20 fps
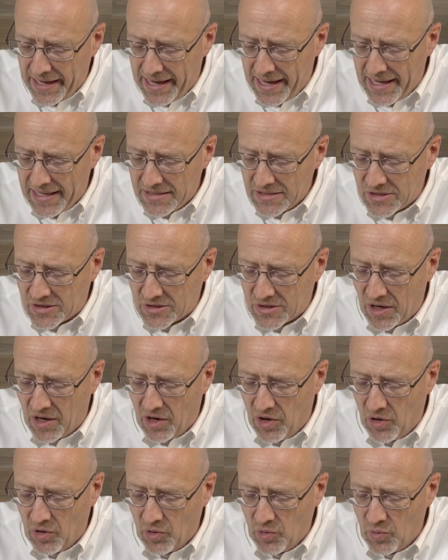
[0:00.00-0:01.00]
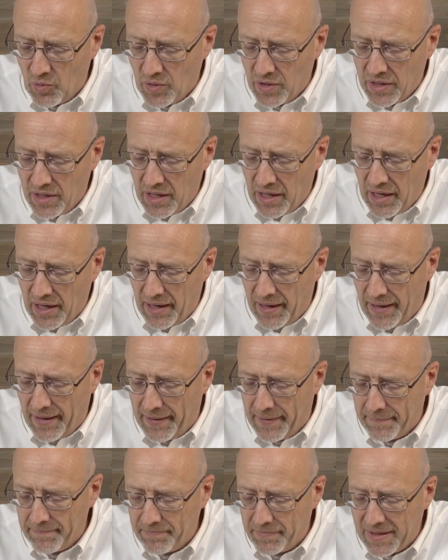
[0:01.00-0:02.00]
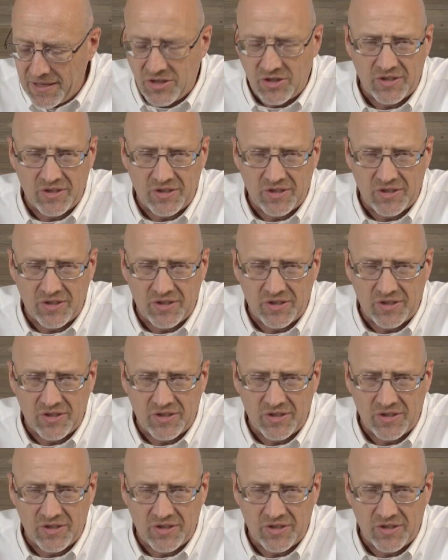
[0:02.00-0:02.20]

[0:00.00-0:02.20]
And so they